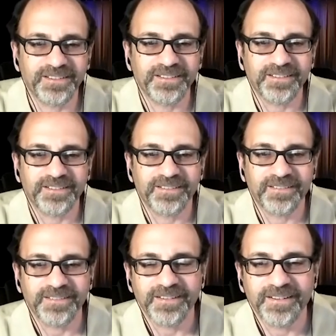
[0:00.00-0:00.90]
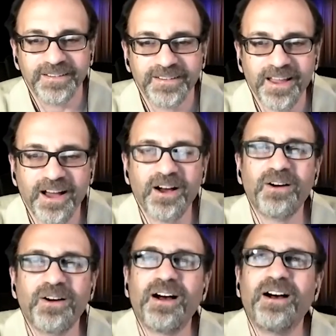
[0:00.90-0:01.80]
Hughes movie. No, if you
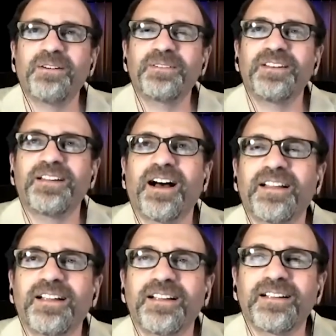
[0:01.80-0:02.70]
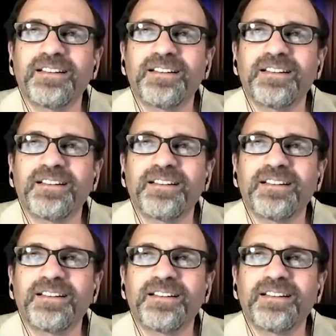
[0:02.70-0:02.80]
go um, back and you look at his